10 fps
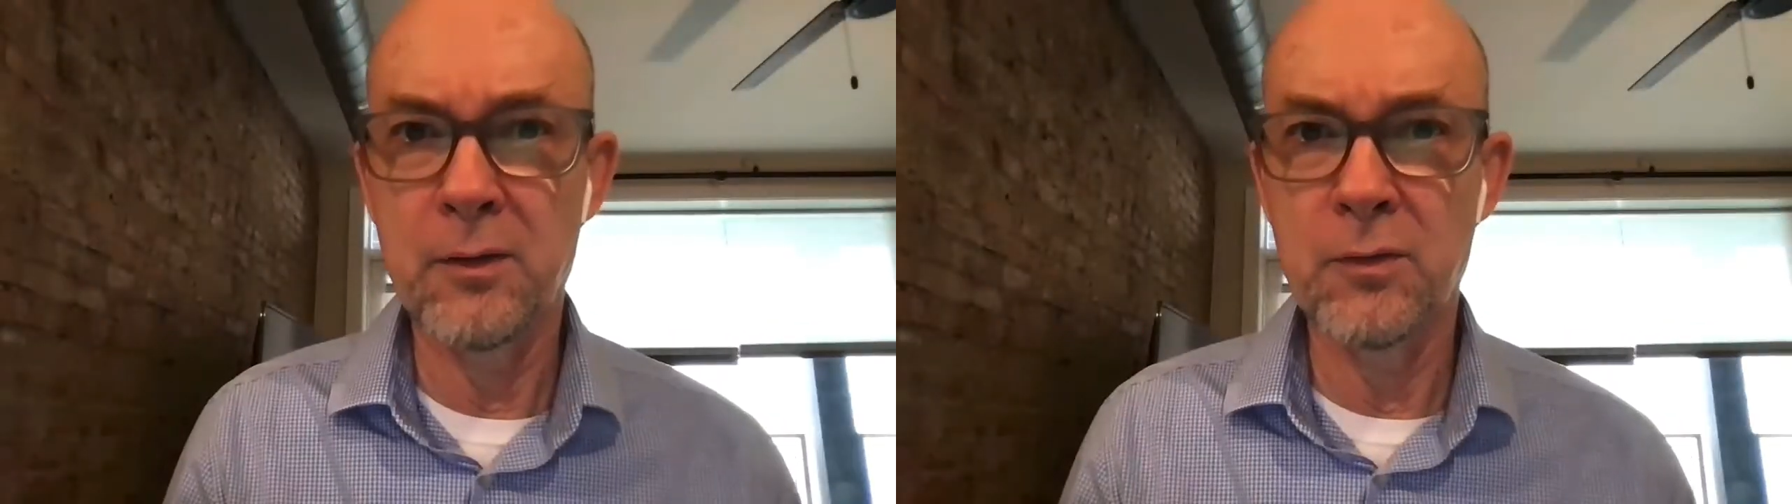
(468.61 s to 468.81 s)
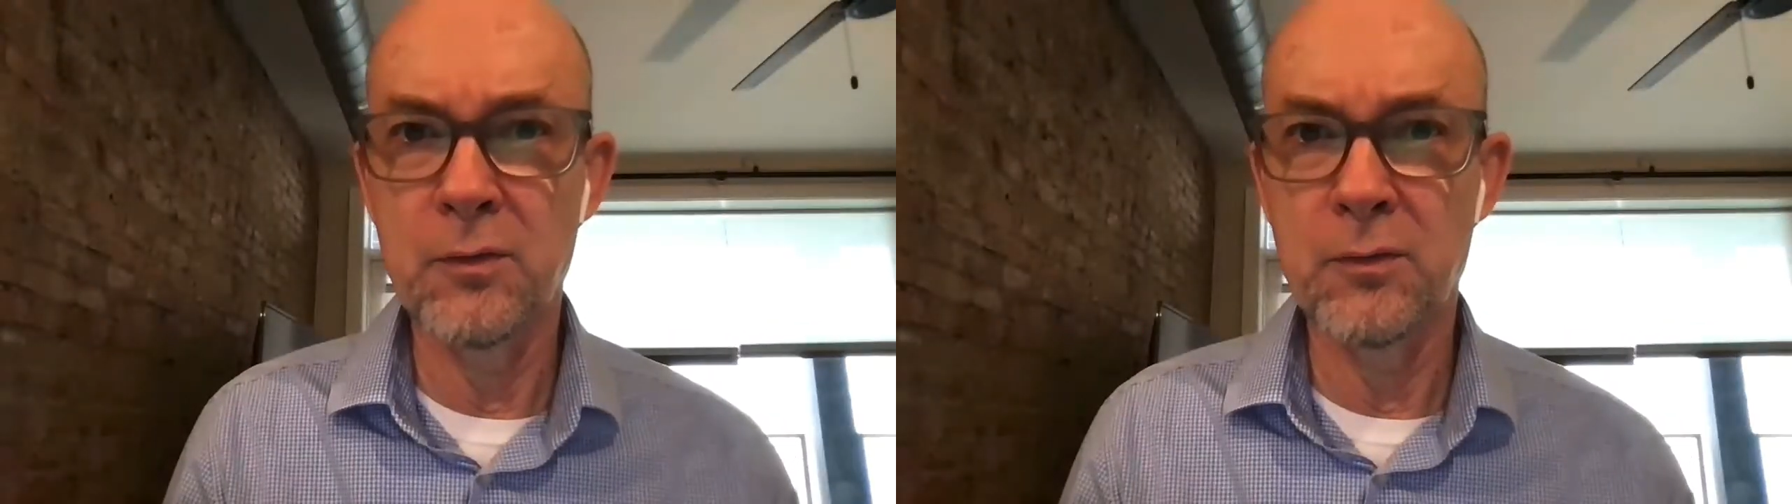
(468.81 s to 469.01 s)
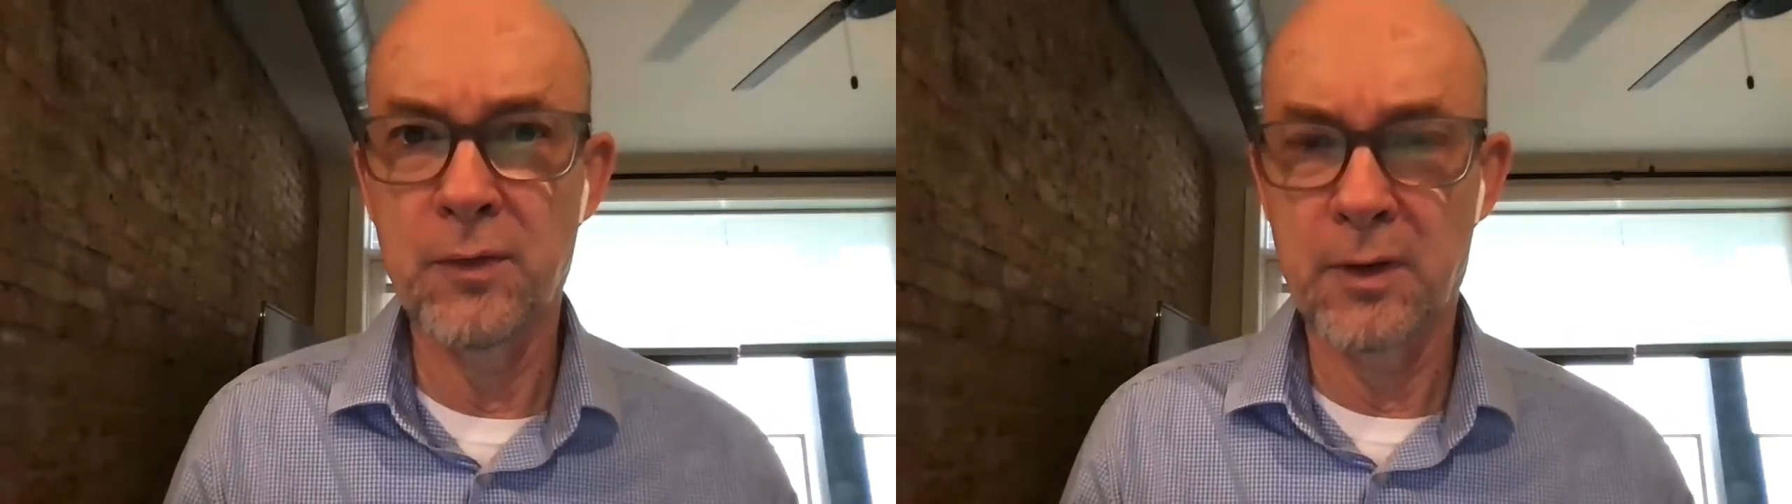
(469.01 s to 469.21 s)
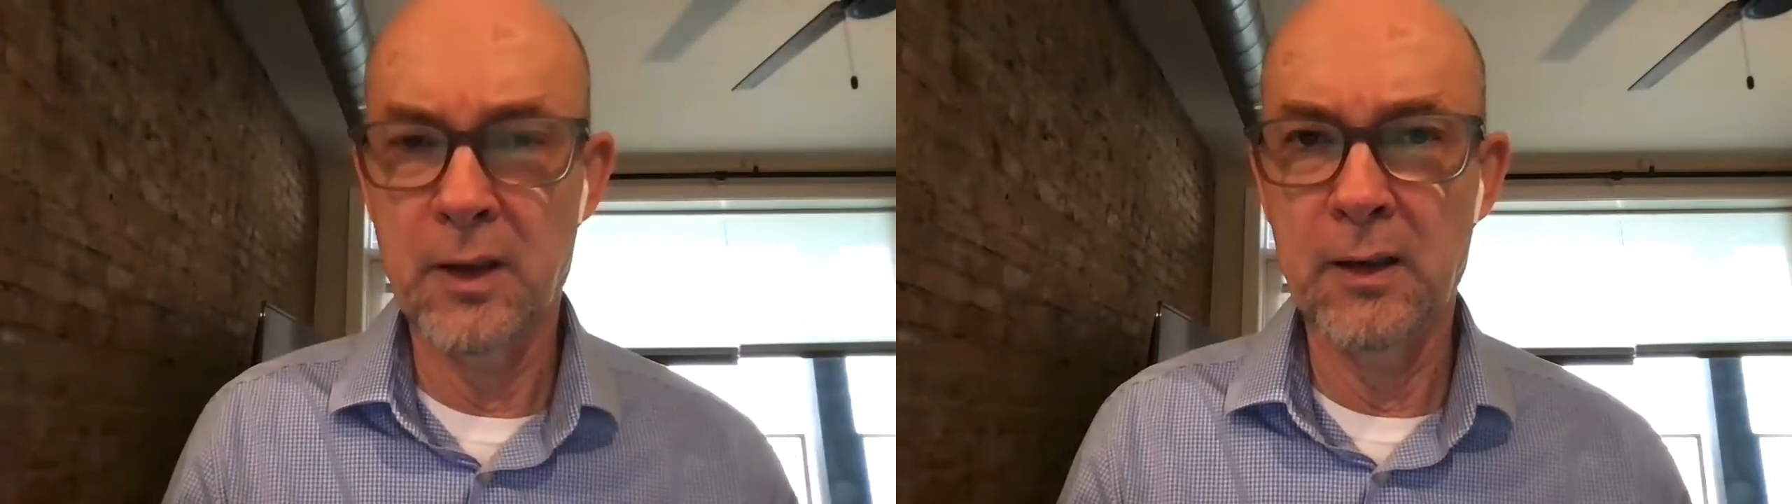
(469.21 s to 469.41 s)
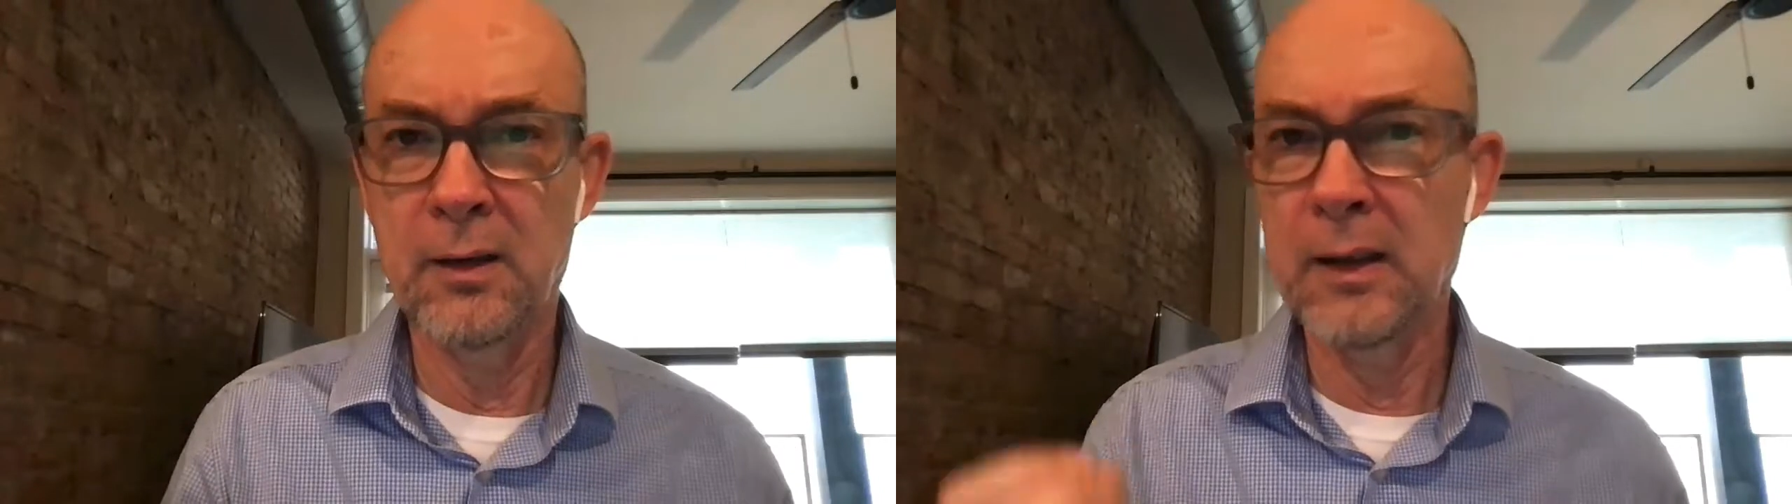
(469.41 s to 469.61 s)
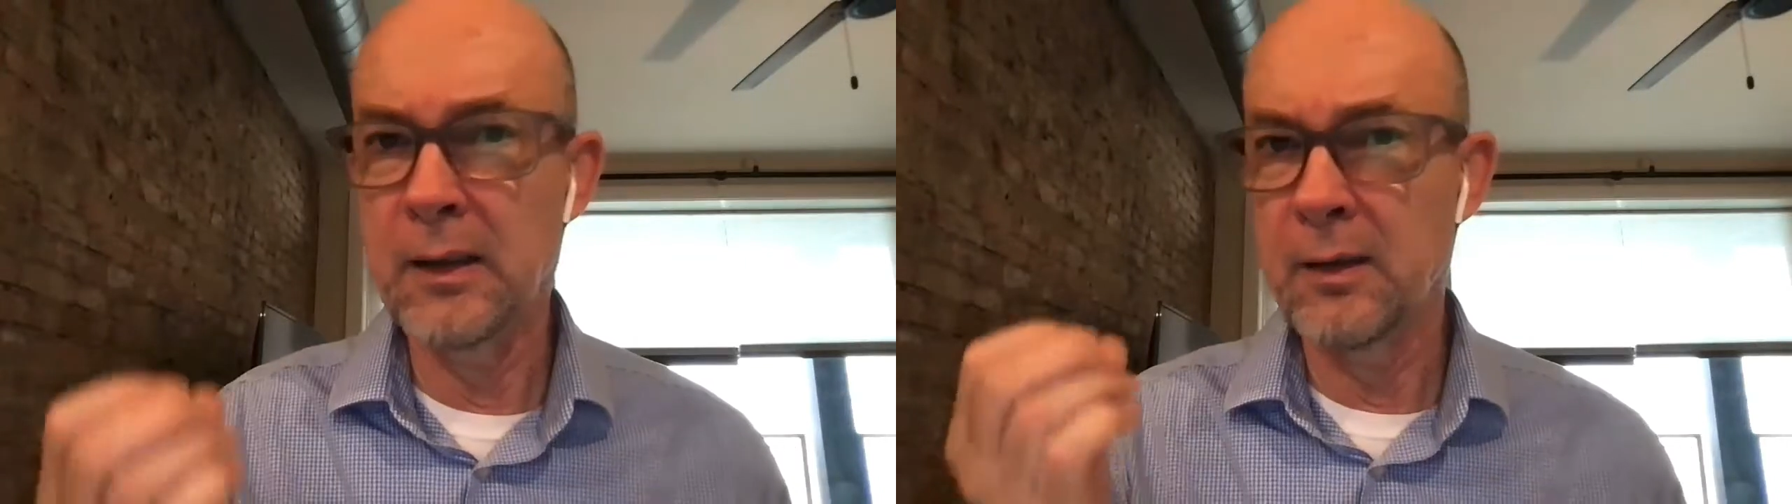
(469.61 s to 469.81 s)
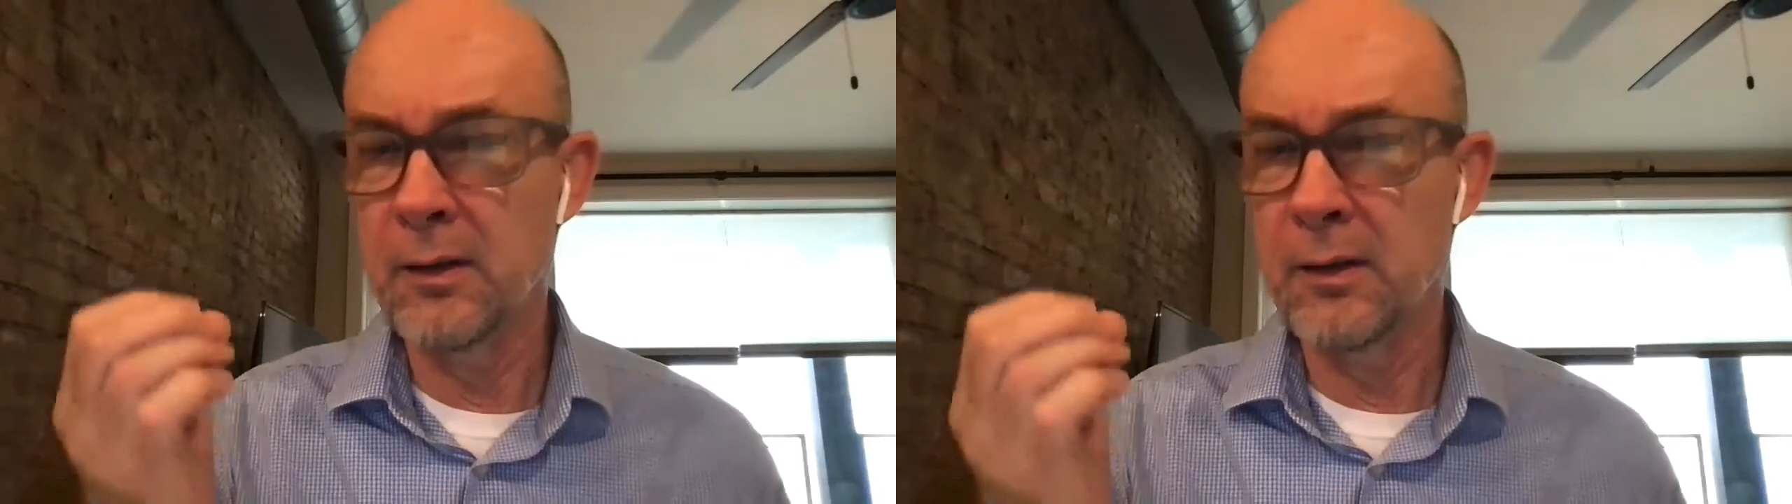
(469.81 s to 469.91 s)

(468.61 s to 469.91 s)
do design thinking.